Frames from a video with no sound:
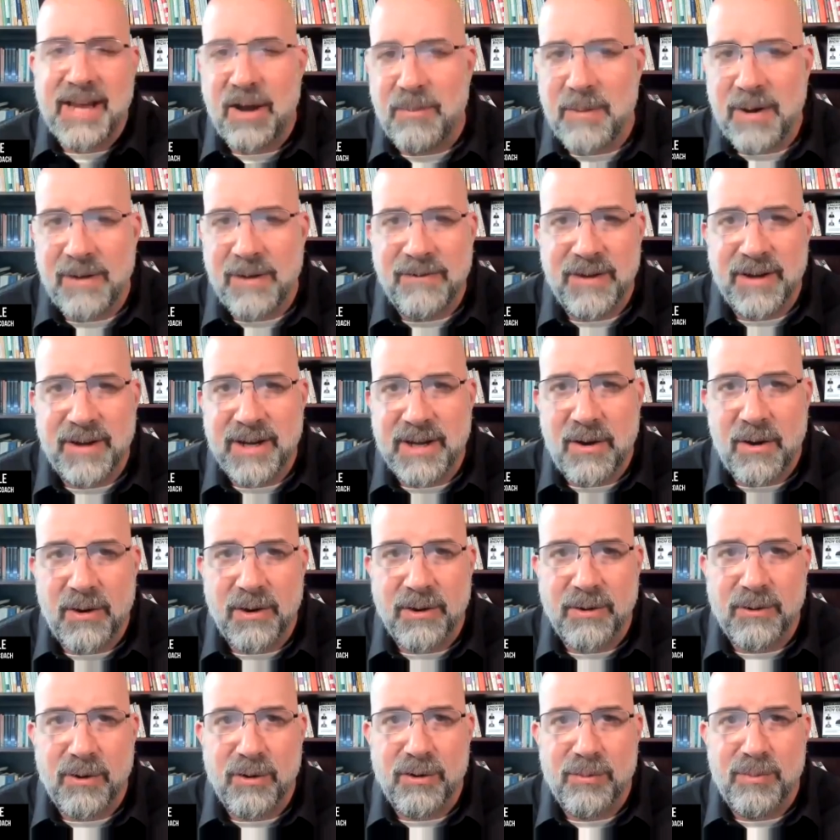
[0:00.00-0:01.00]
out my video
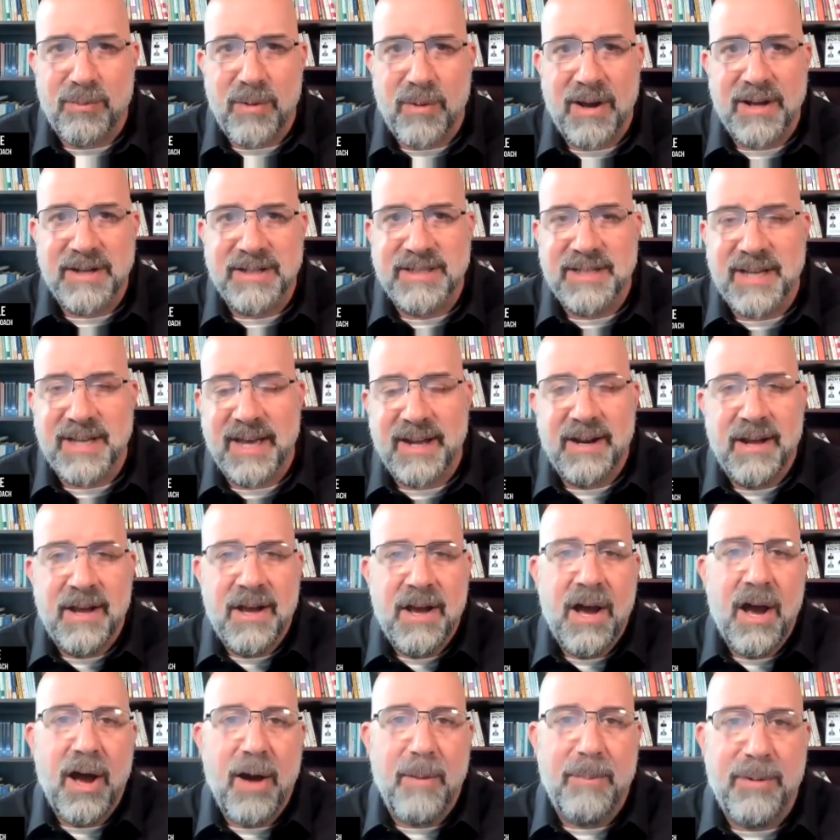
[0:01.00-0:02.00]
on growth mindset.
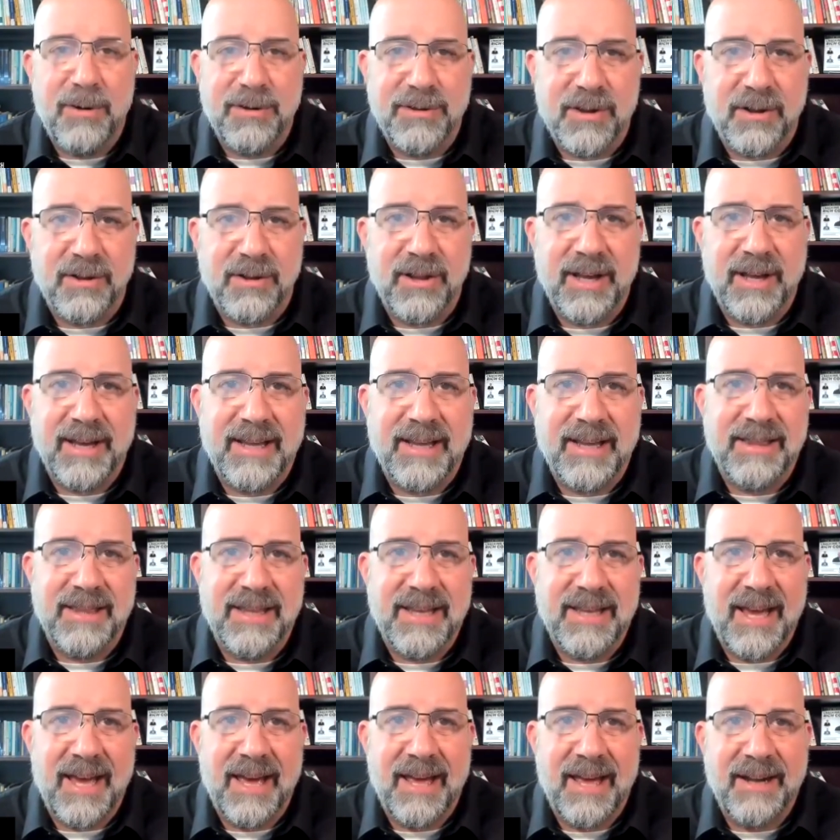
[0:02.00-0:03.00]
I'll put the link at
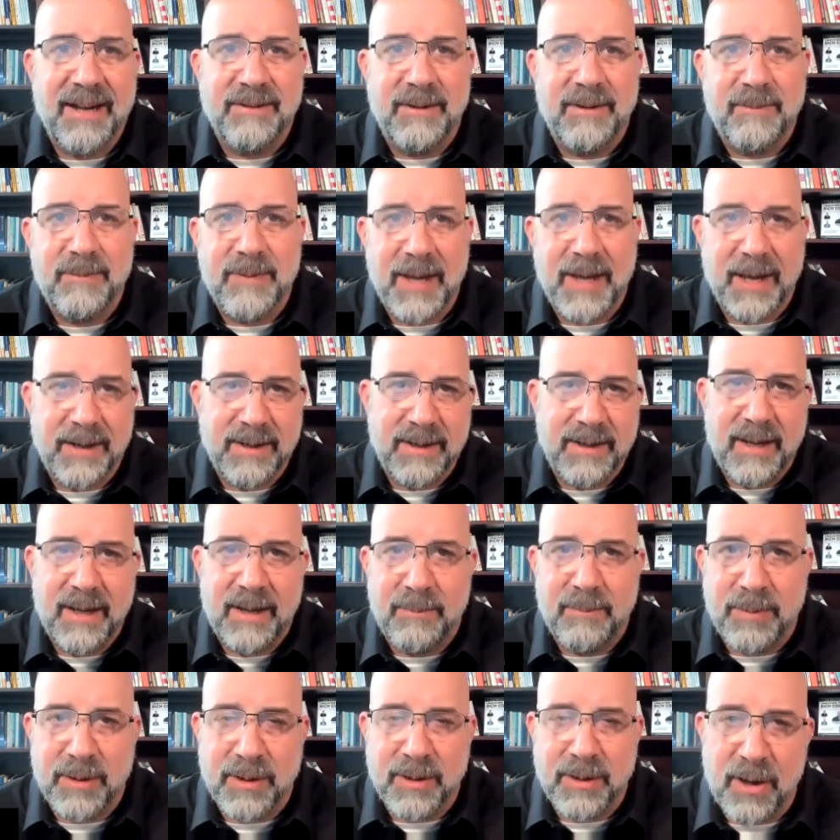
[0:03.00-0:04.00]
the end
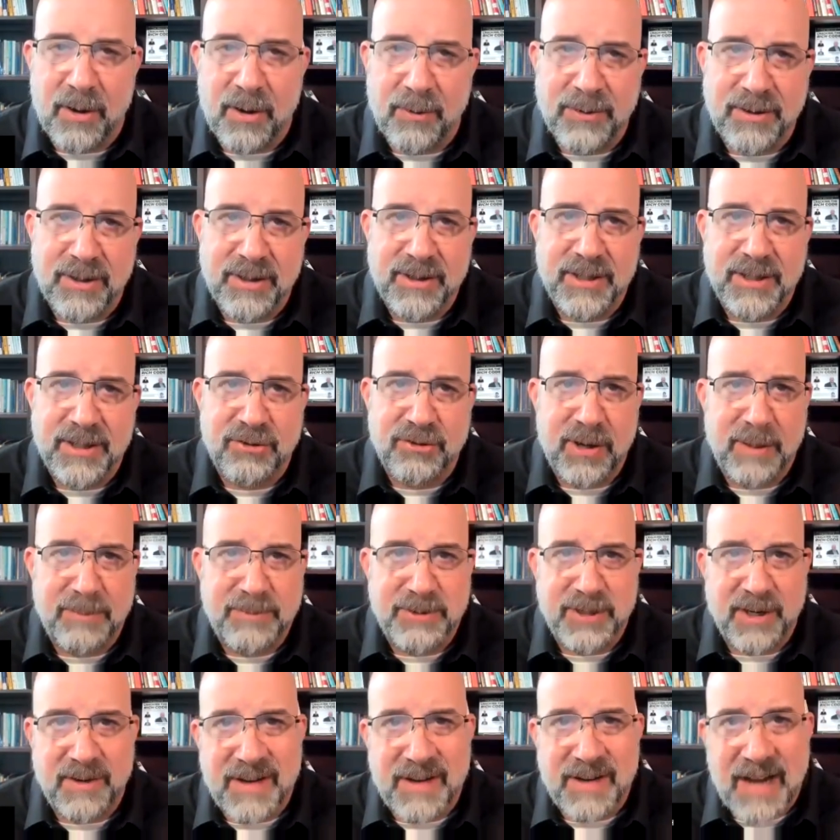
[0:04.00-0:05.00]
and below in the
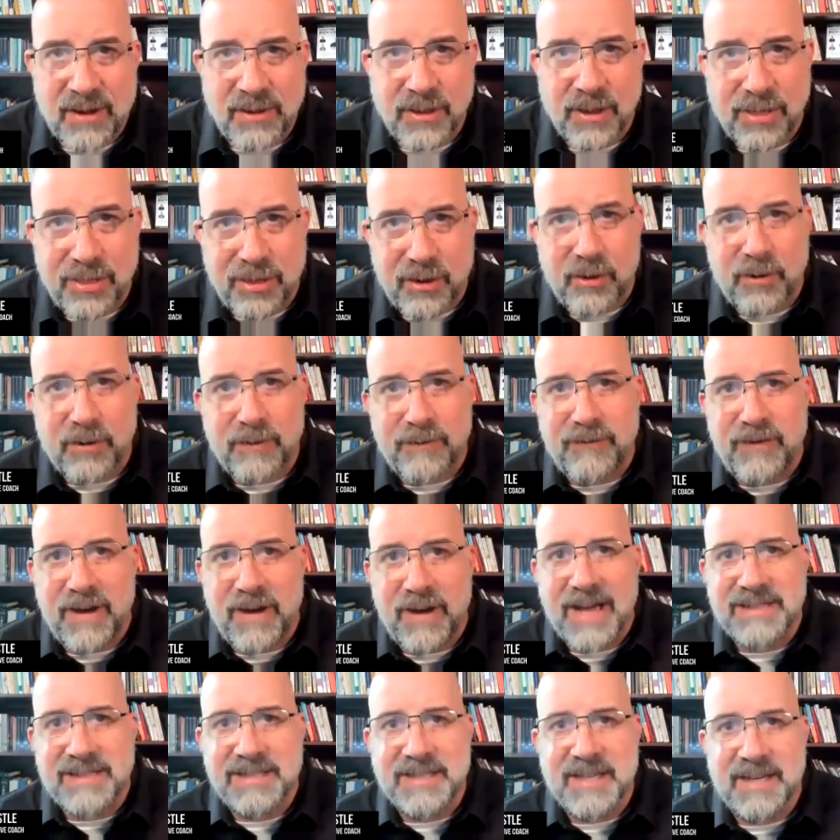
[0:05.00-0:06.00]
description. Now, the third
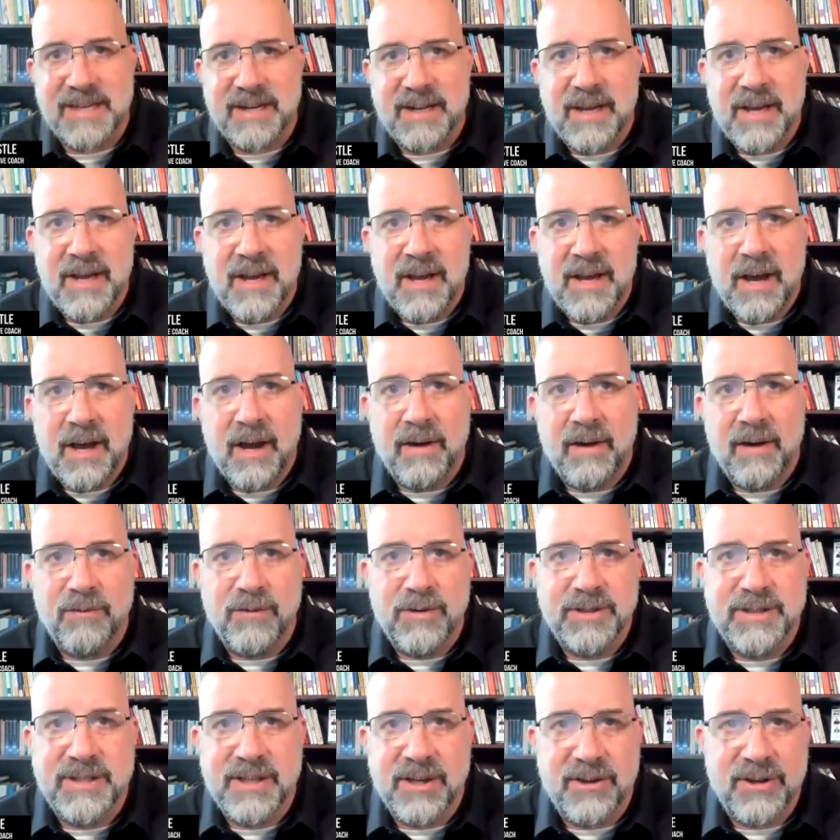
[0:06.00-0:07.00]
facet of
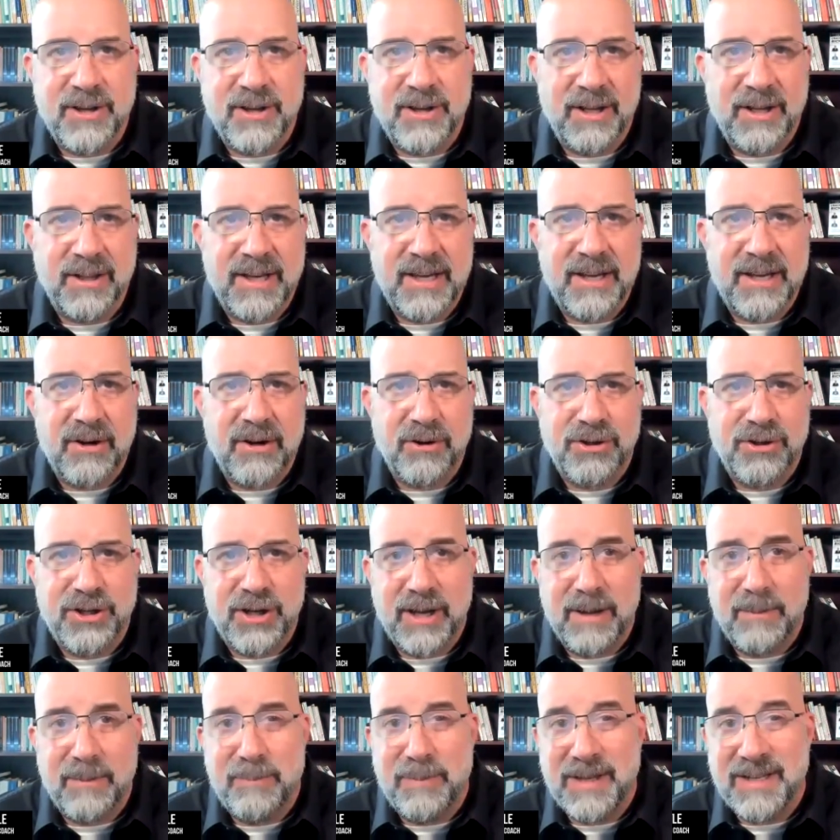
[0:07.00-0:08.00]
resilient
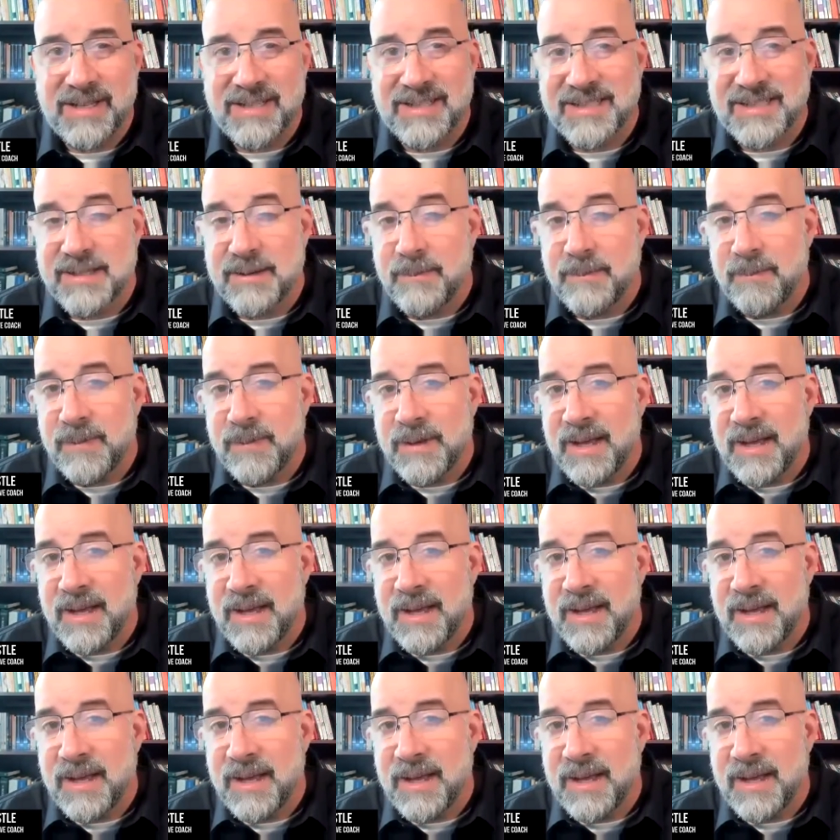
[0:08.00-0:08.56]
leadership is